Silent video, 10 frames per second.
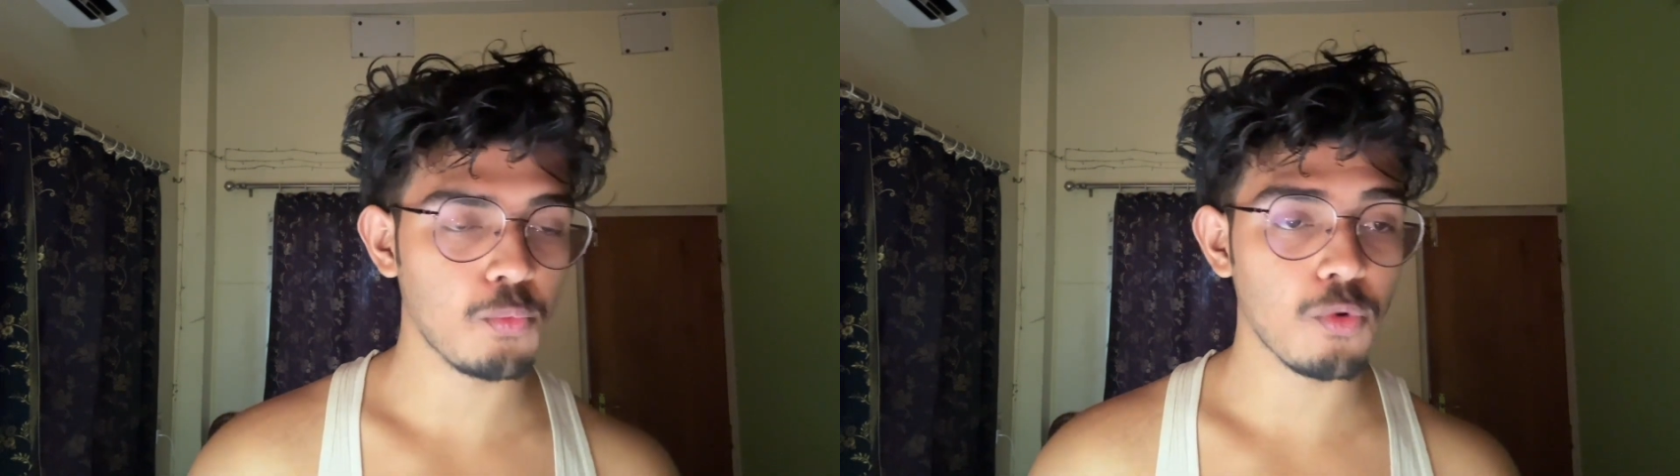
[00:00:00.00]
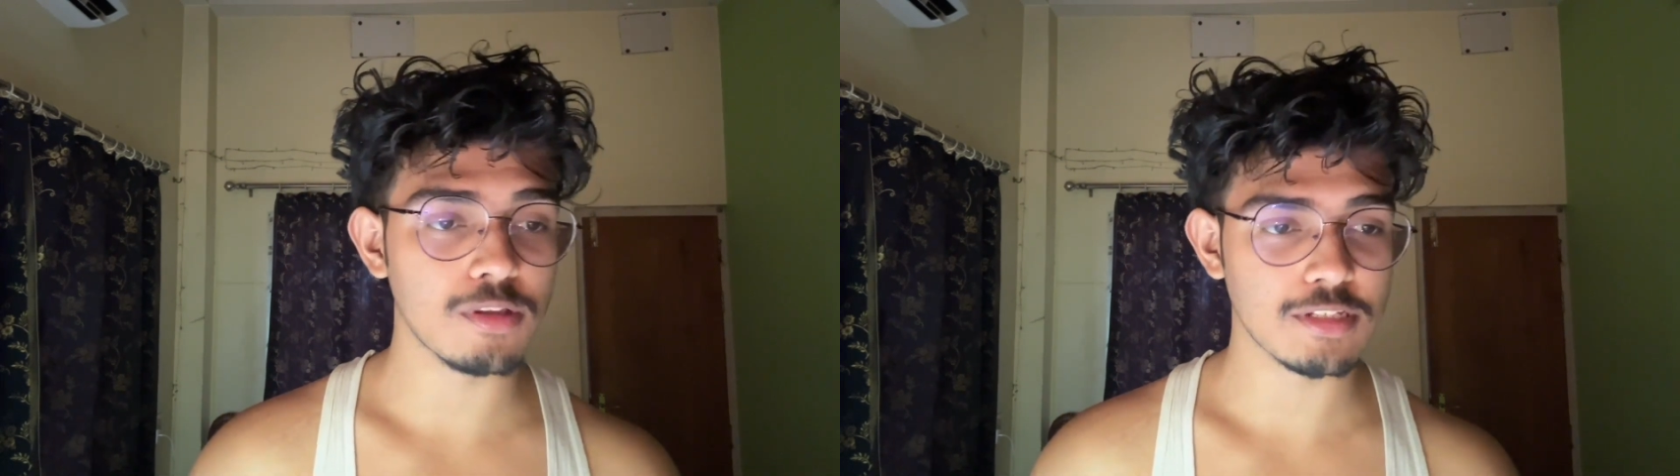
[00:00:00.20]

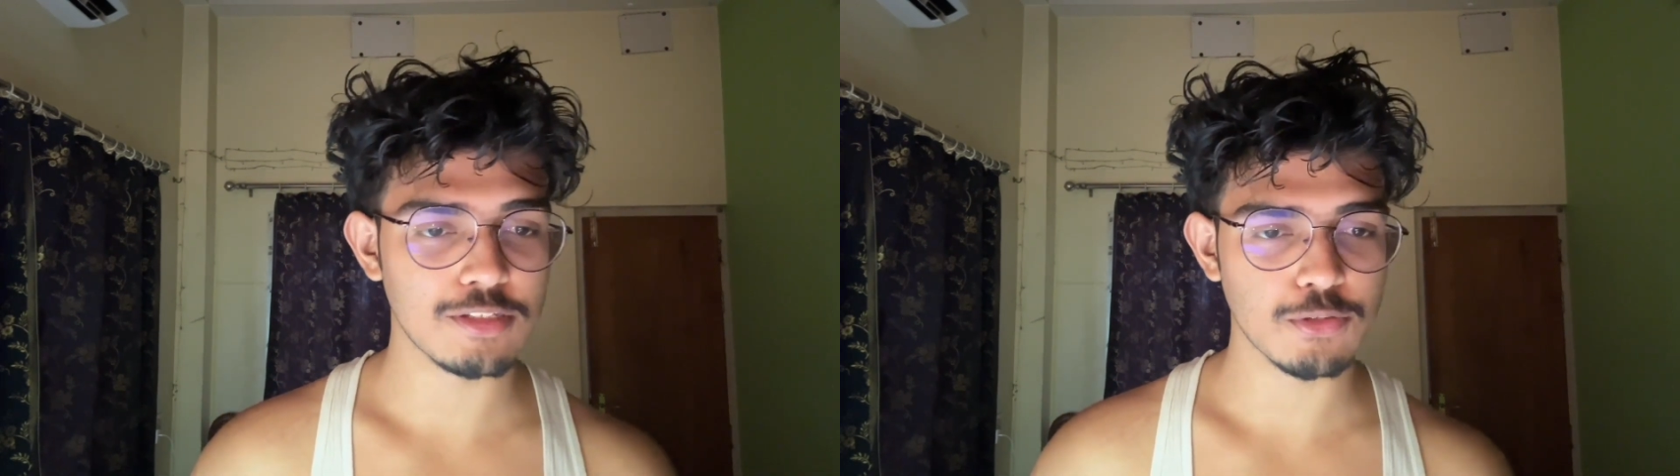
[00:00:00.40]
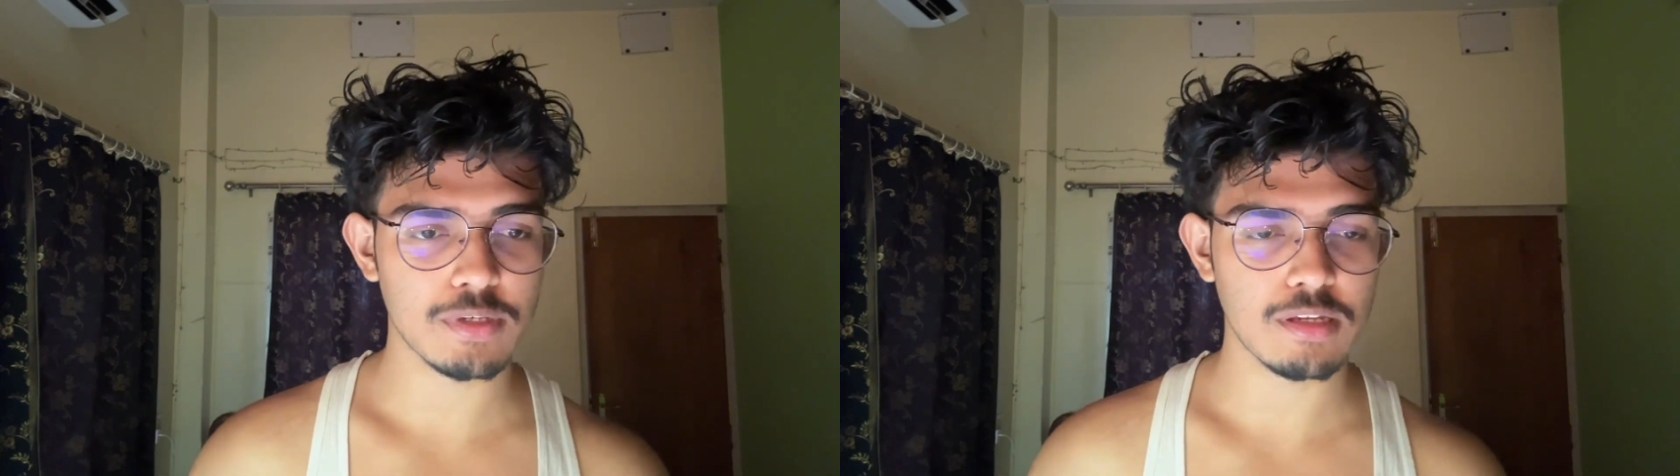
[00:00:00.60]
wanted
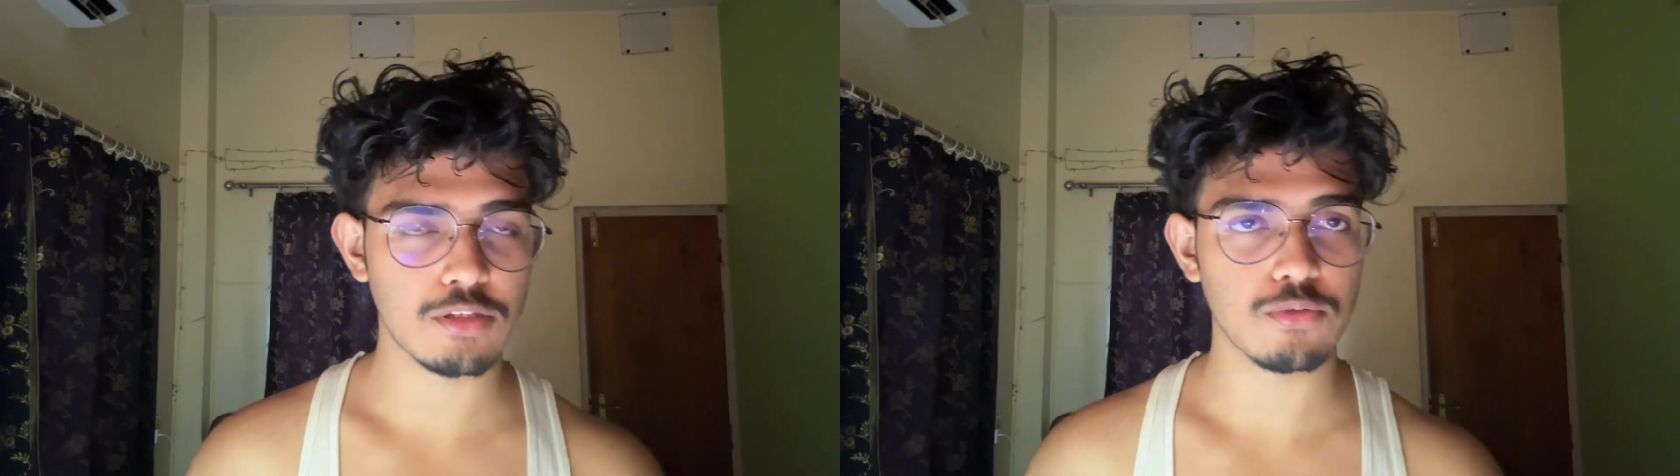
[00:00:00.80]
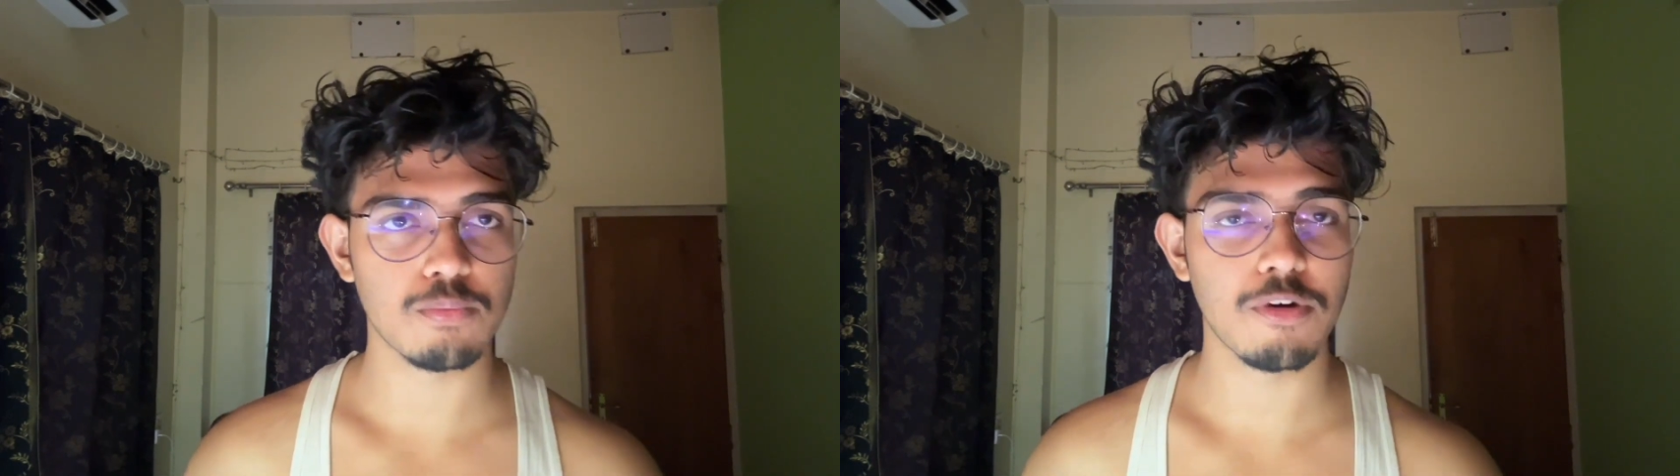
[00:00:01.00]
to get
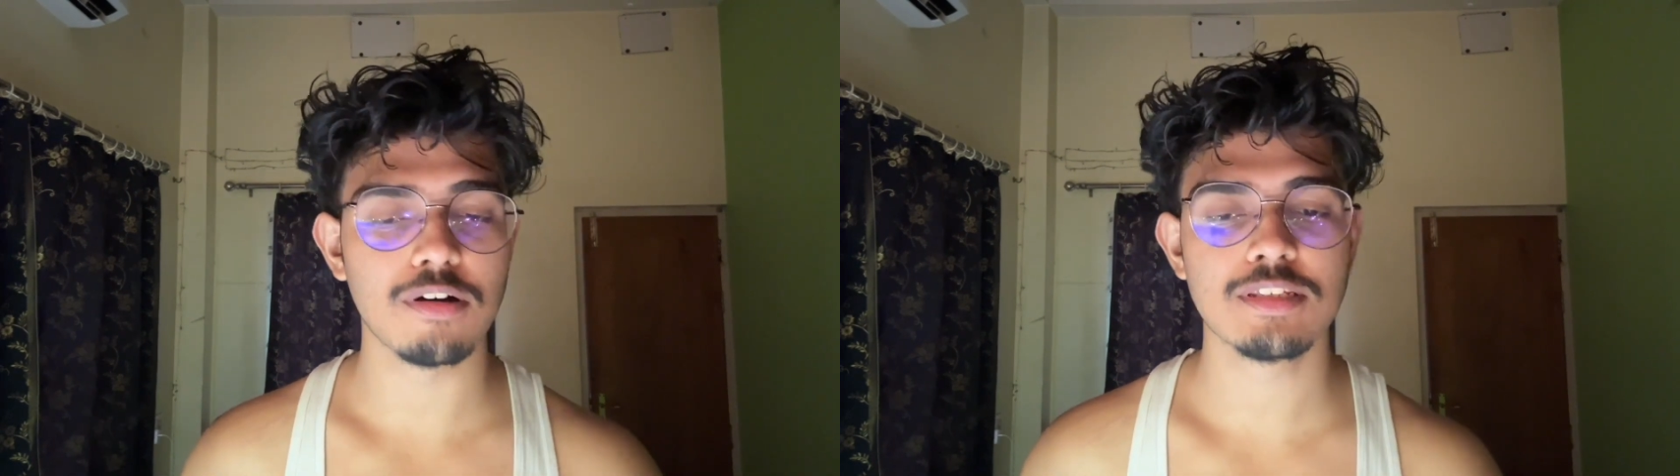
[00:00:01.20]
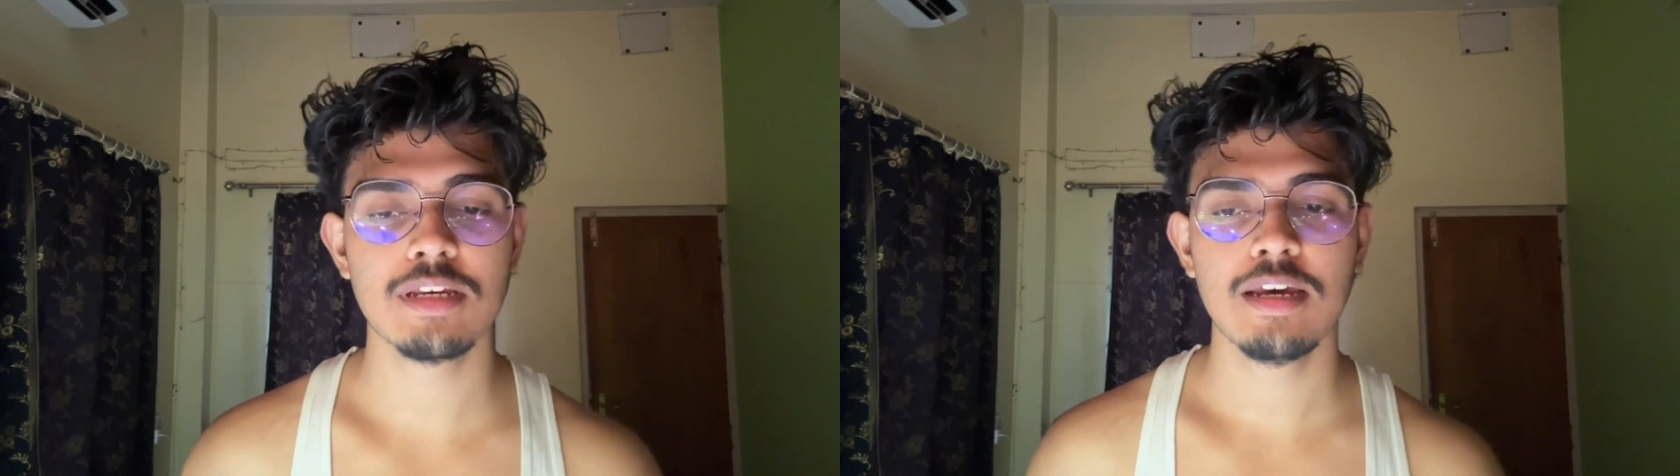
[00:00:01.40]
good marks.